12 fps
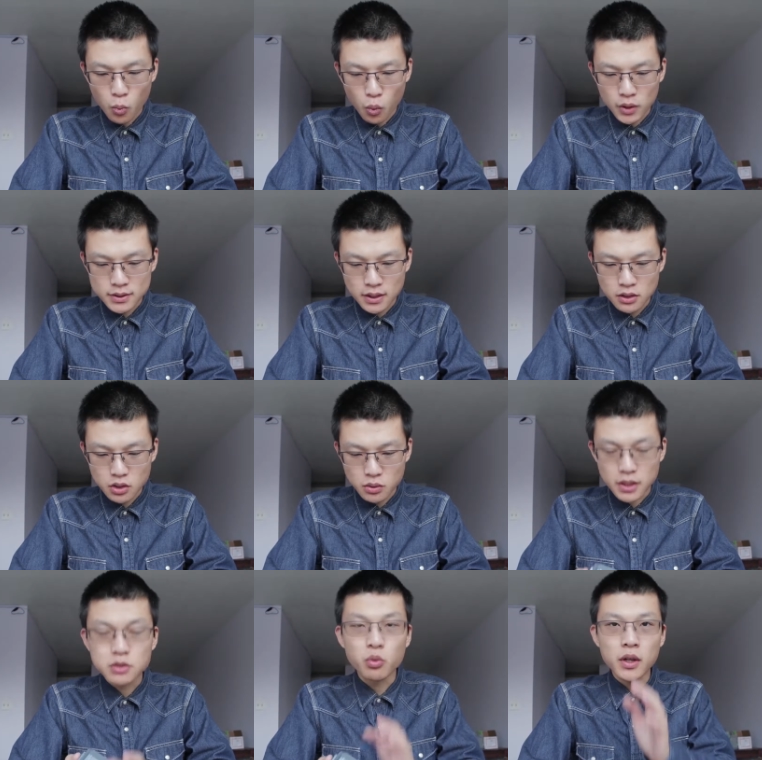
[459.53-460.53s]
what they do
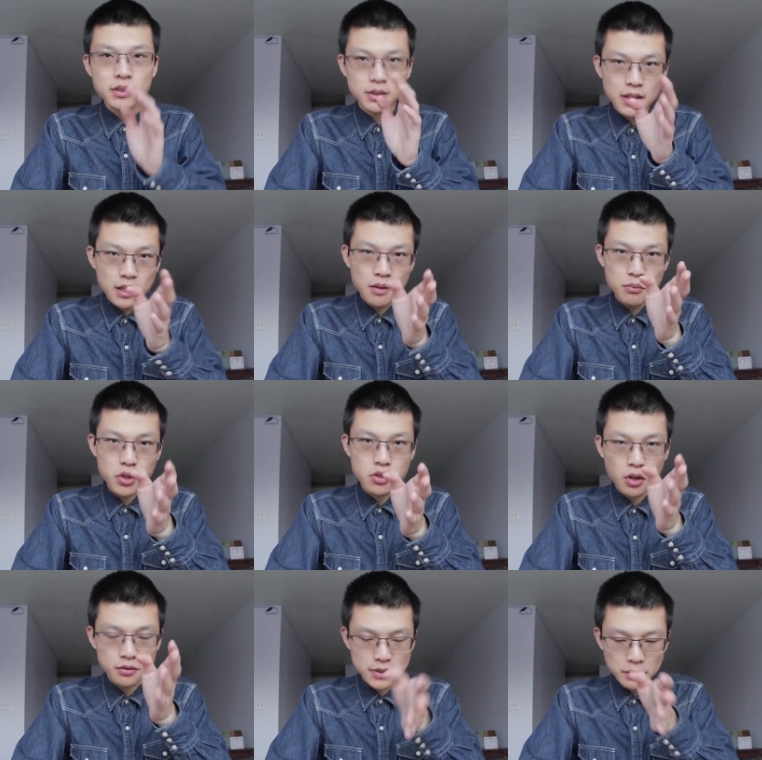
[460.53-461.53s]
is when the
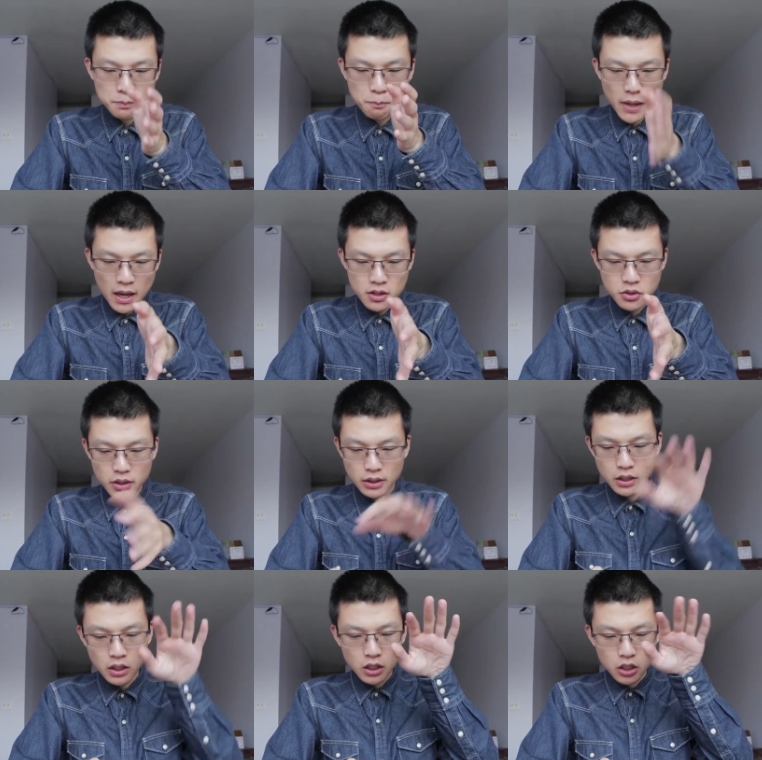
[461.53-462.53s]
temperature of the battery
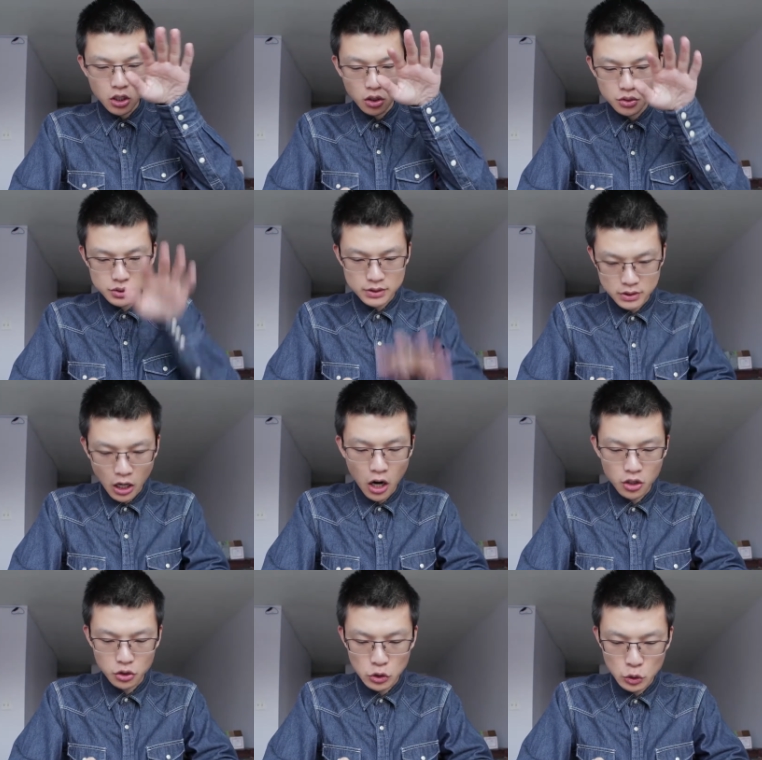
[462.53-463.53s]
goes
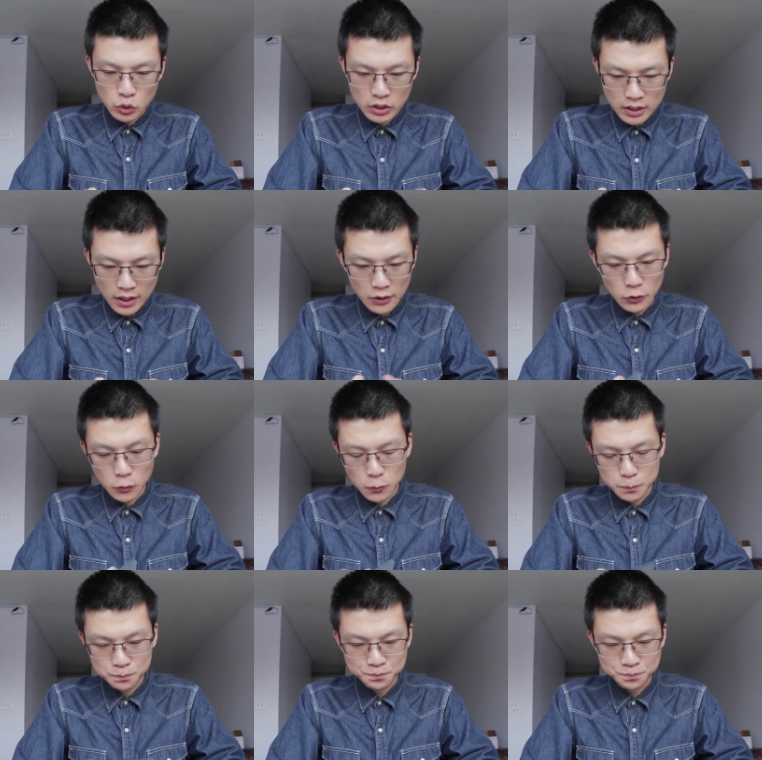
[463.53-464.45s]
down too low,